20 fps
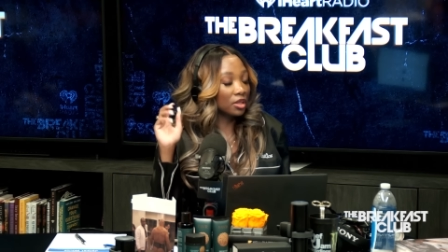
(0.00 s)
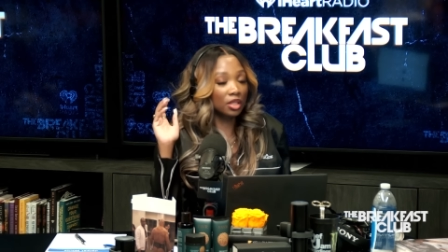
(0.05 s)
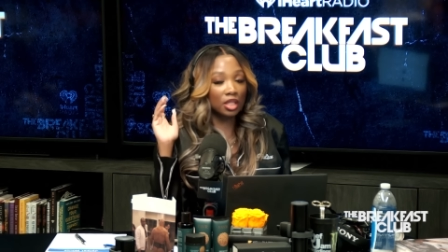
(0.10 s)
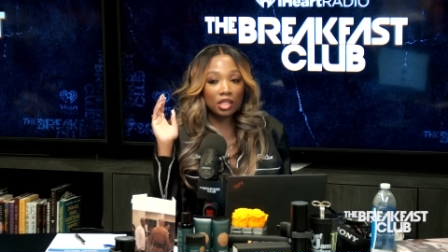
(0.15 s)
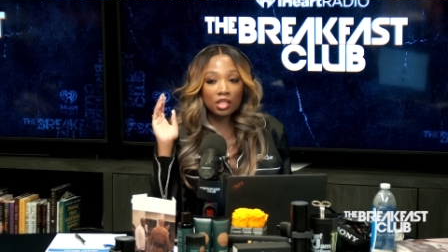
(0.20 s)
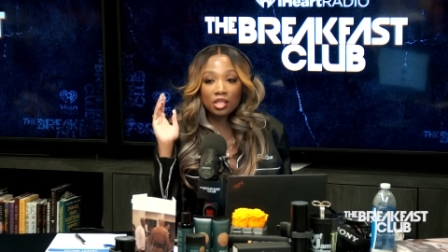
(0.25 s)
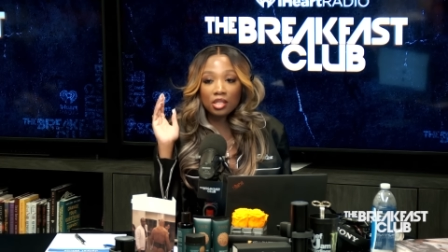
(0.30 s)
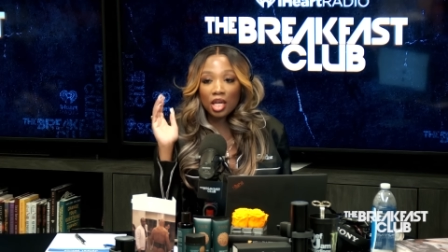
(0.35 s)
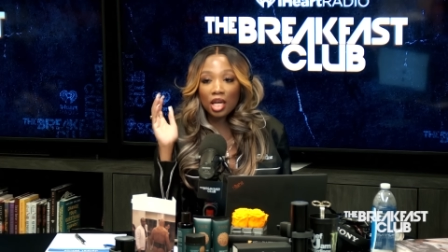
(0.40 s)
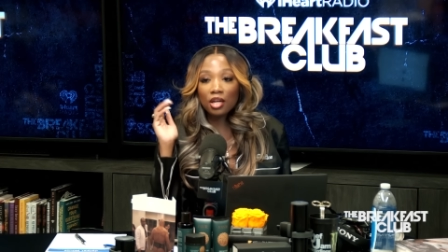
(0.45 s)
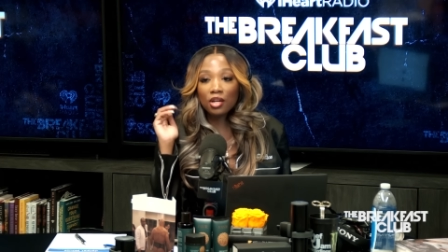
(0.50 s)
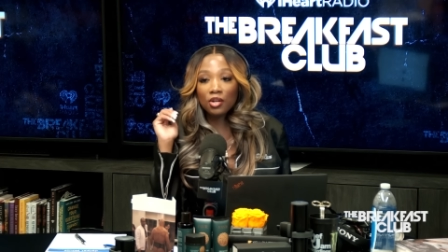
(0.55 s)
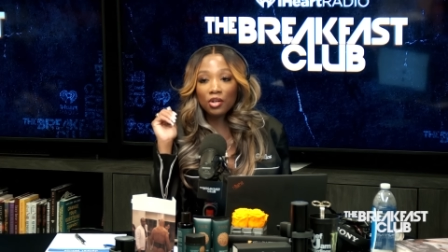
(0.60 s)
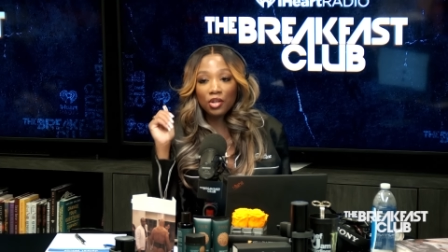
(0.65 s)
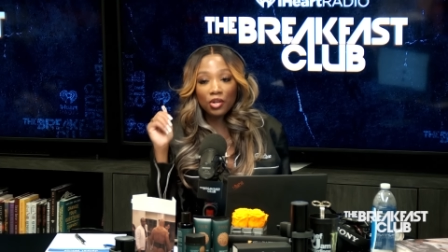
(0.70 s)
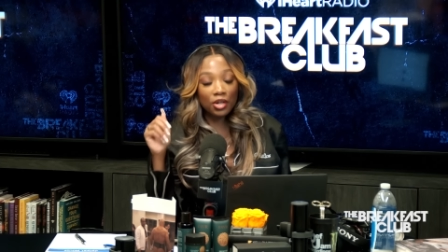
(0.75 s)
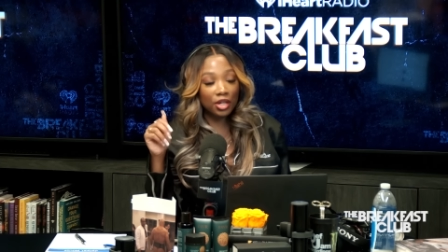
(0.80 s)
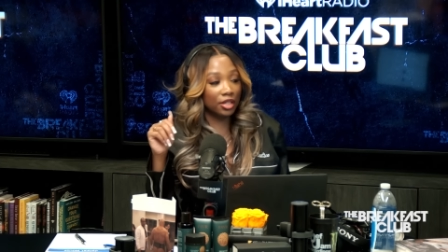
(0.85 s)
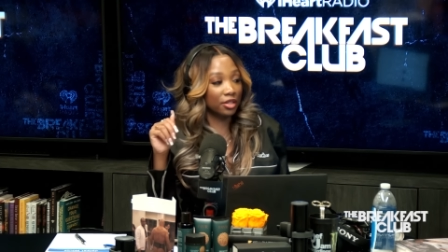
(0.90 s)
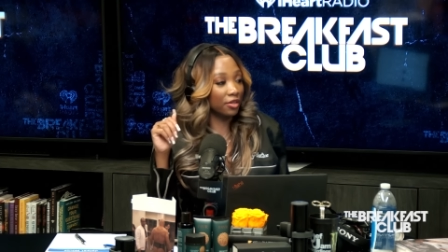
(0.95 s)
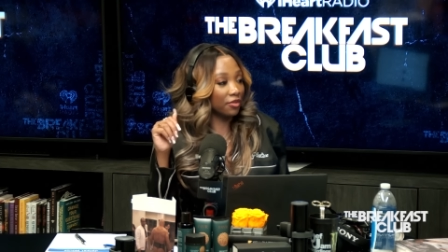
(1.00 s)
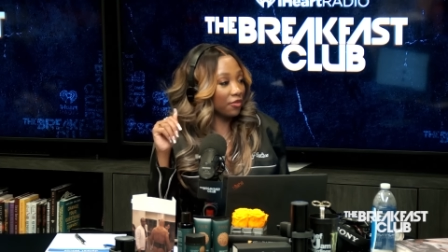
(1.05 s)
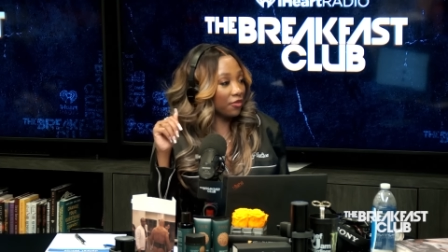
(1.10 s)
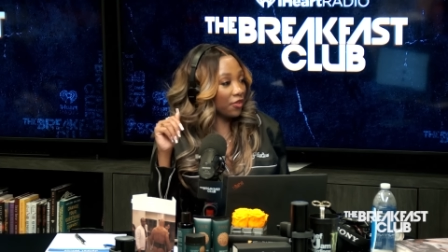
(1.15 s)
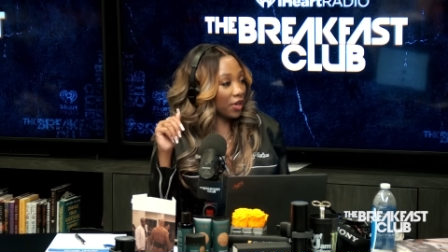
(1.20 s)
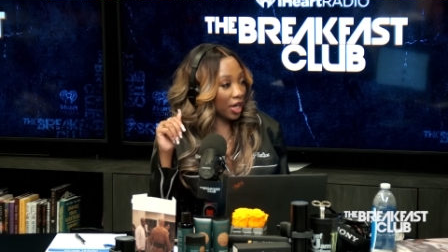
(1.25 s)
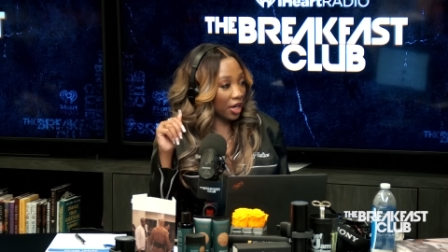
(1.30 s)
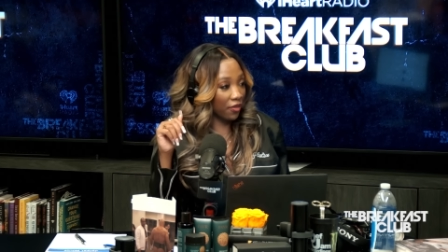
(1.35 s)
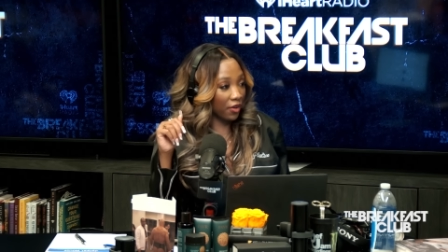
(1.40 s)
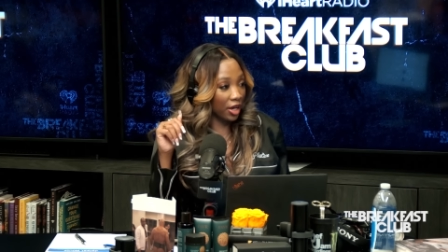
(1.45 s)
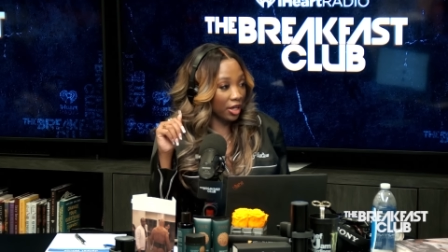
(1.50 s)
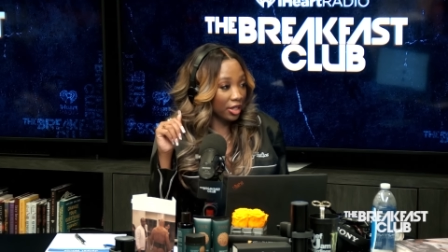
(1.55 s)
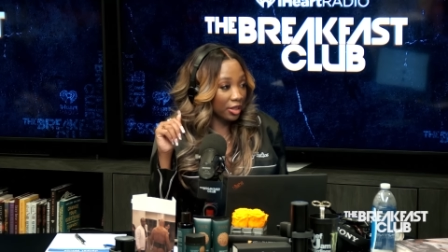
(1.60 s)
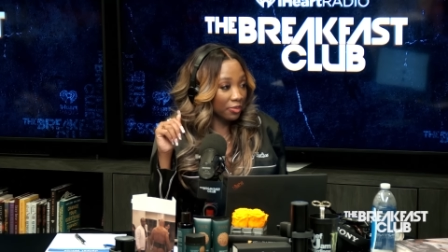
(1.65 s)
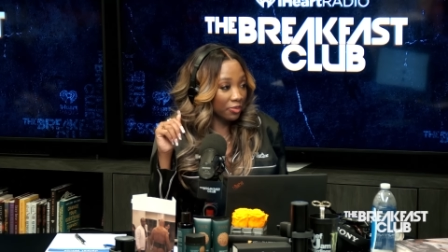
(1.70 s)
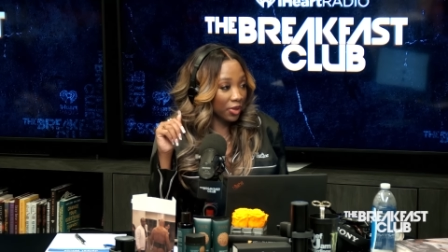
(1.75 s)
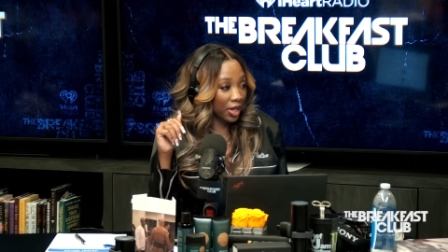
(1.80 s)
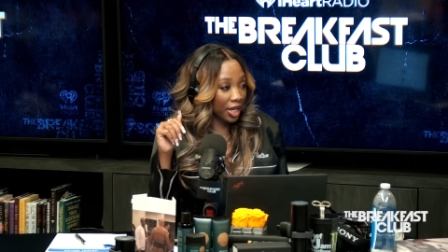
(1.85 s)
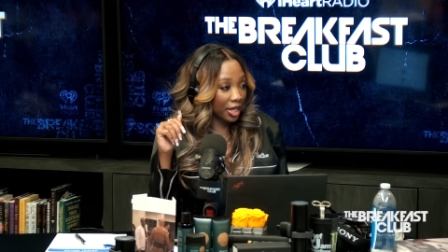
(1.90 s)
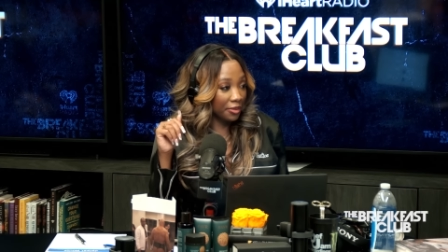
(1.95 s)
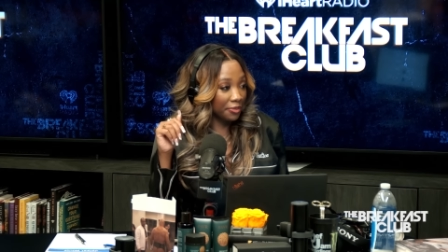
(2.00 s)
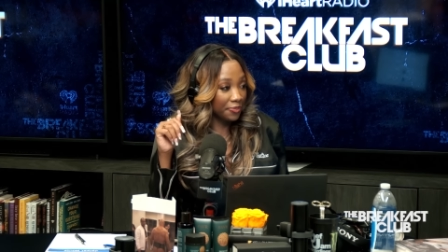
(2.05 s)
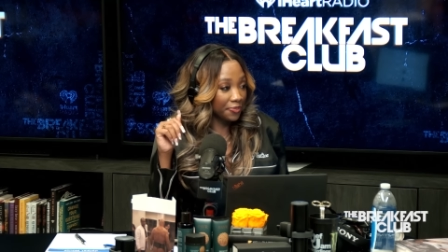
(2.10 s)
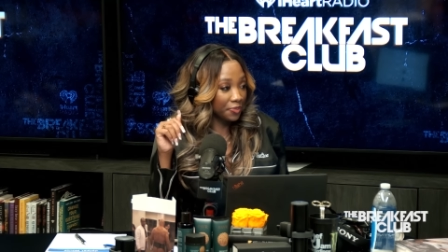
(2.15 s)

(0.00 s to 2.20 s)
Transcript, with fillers: The state of New York. Very random, right?